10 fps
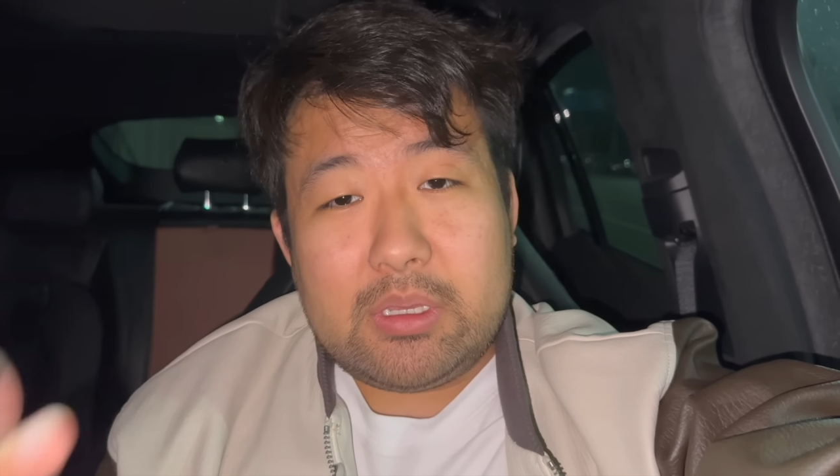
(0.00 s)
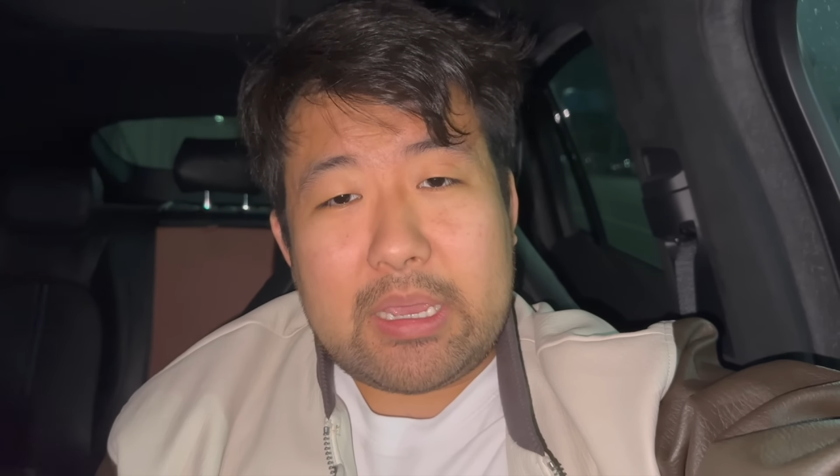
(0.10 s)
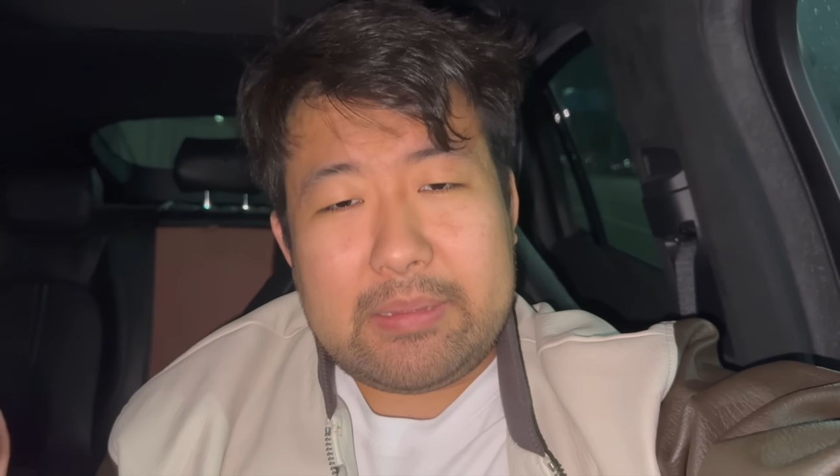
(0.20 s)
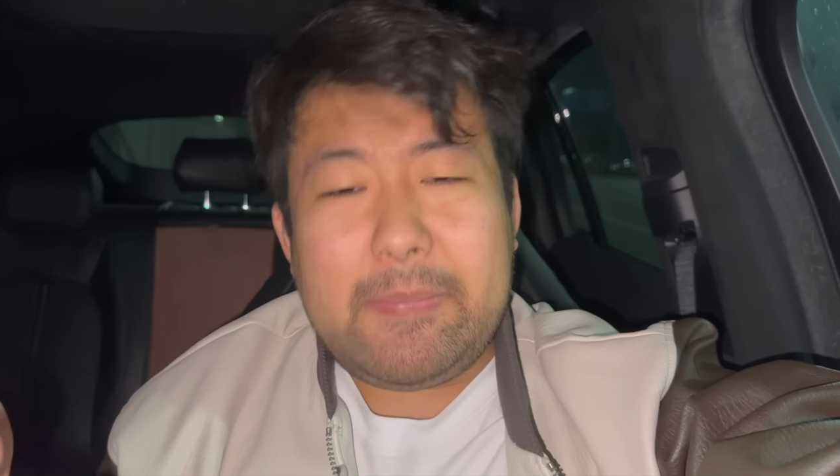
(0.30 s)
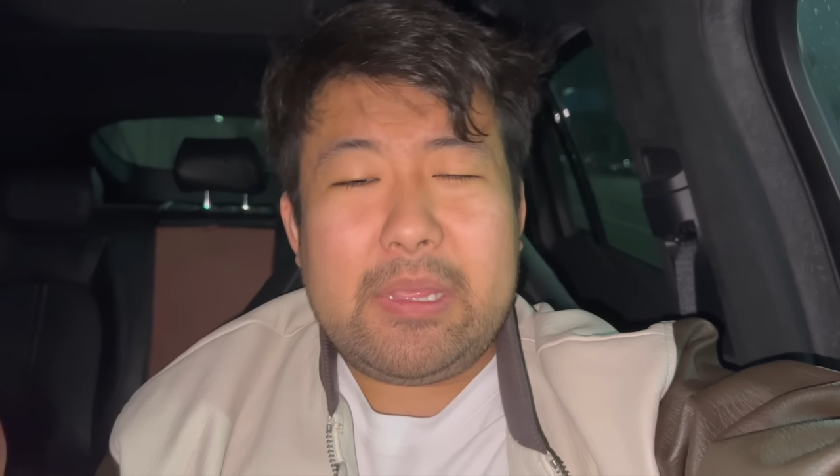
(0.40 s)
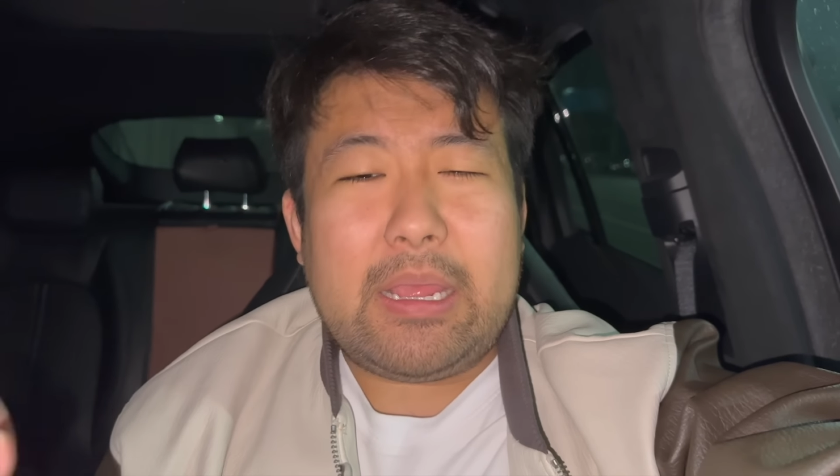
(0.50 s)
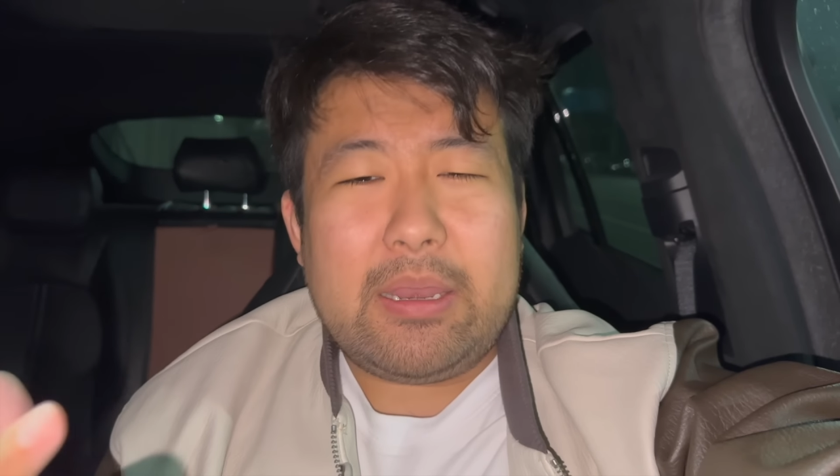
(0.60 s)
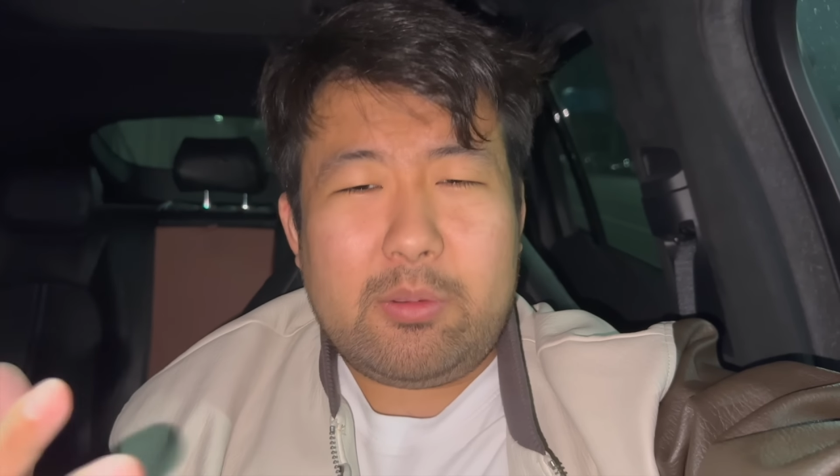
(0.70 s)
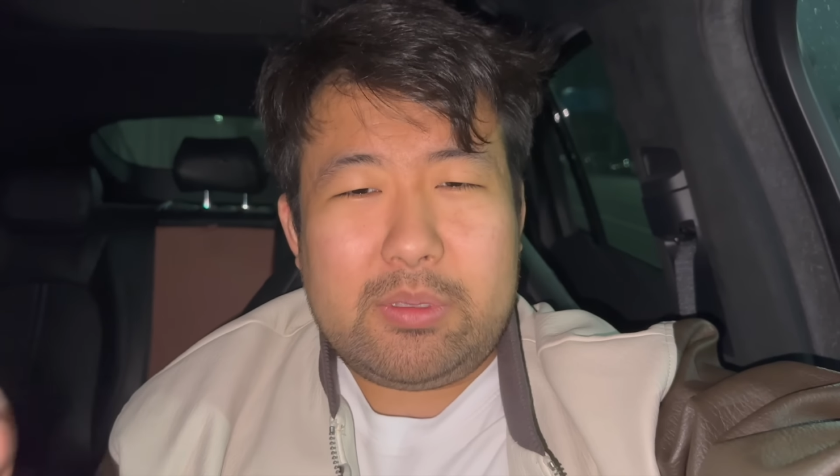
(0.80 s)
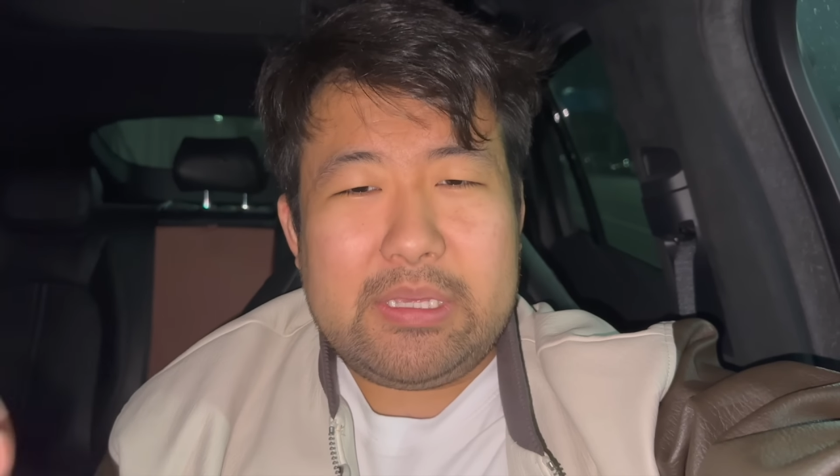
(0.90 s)
I, I
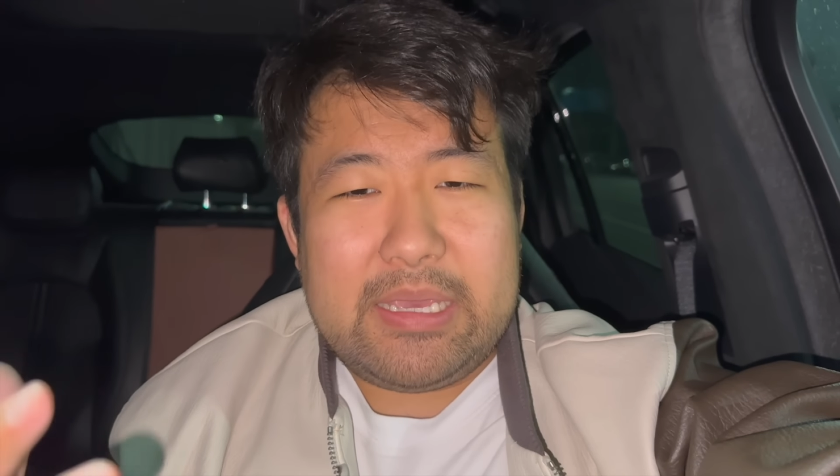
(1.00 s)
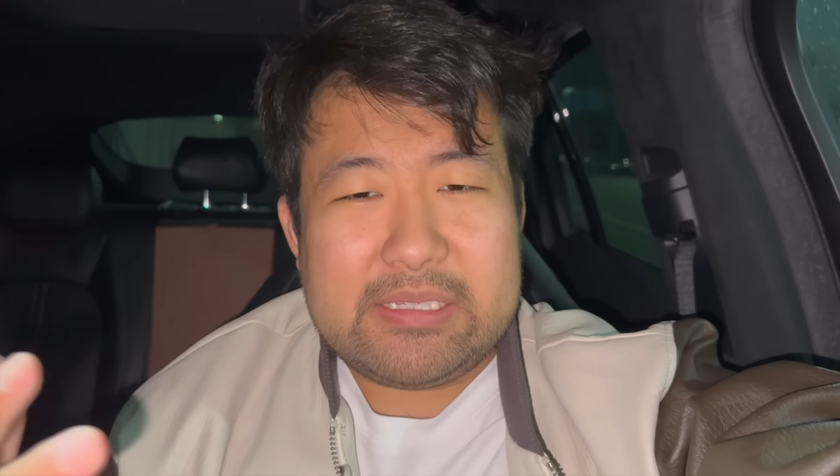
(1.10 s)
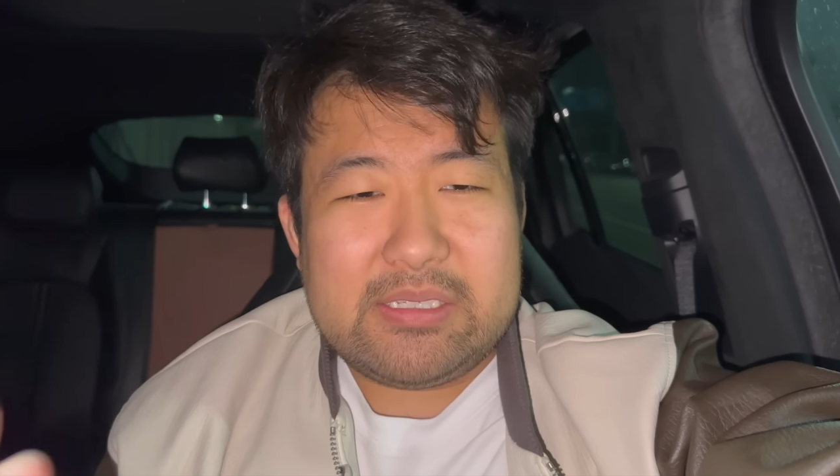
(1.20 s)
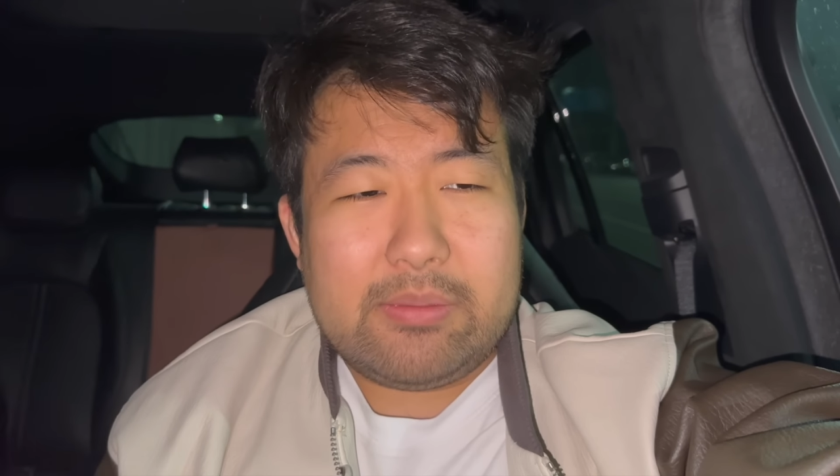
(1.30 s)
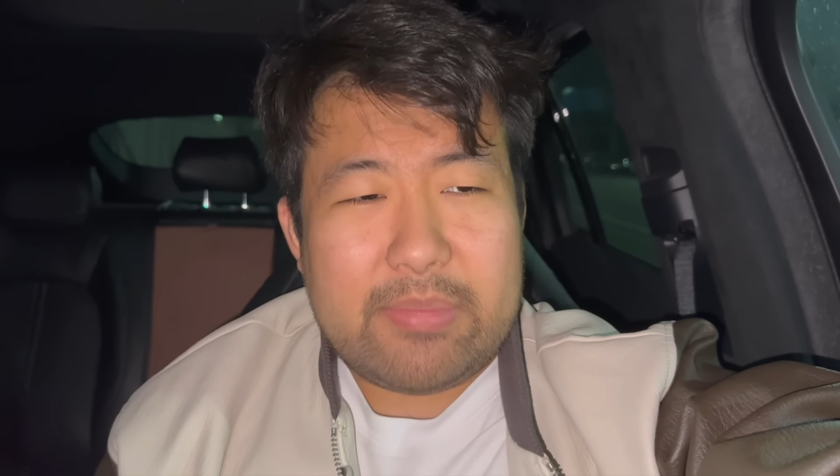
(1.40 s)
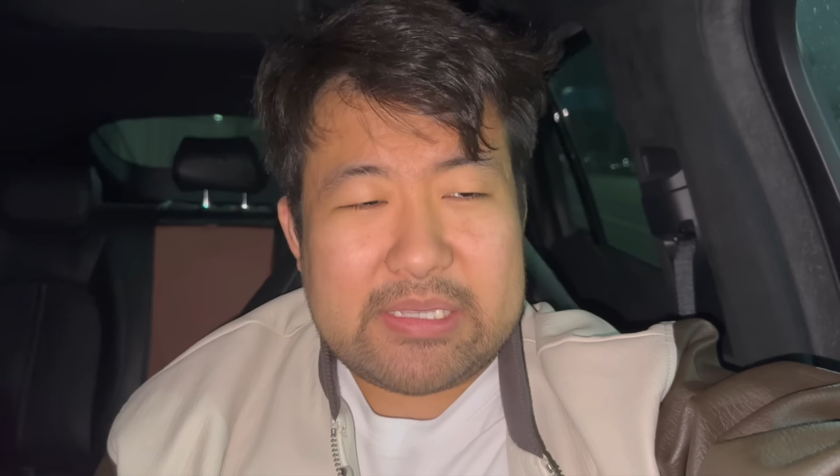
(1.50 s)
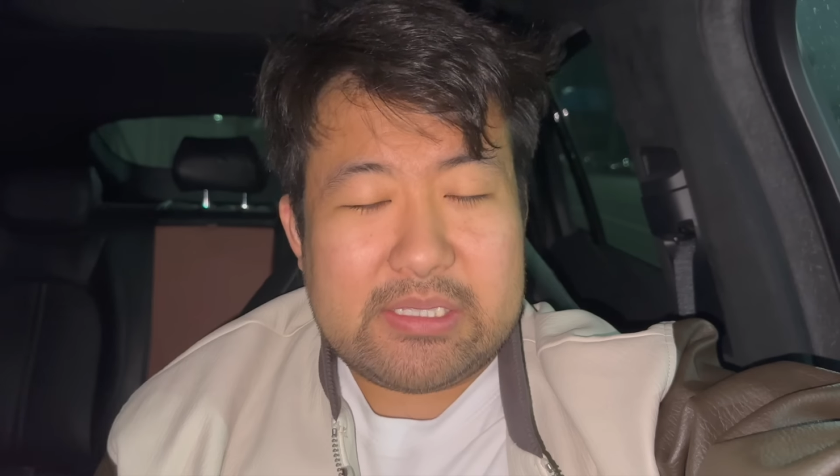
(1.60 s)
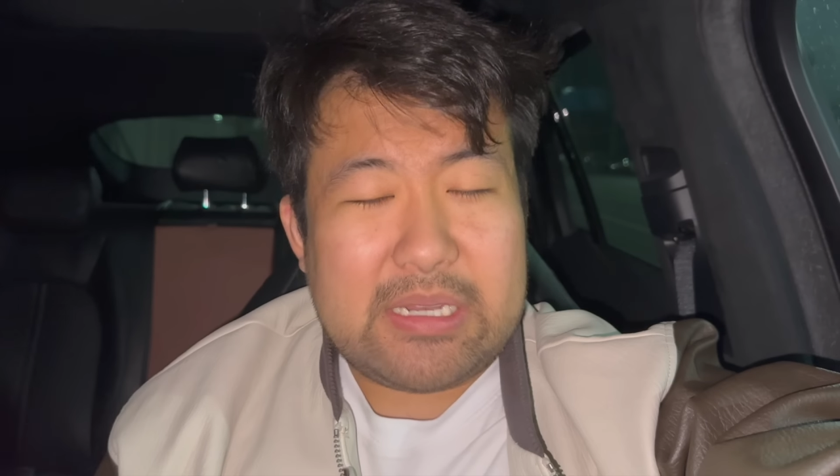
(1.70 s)
know he gets the message.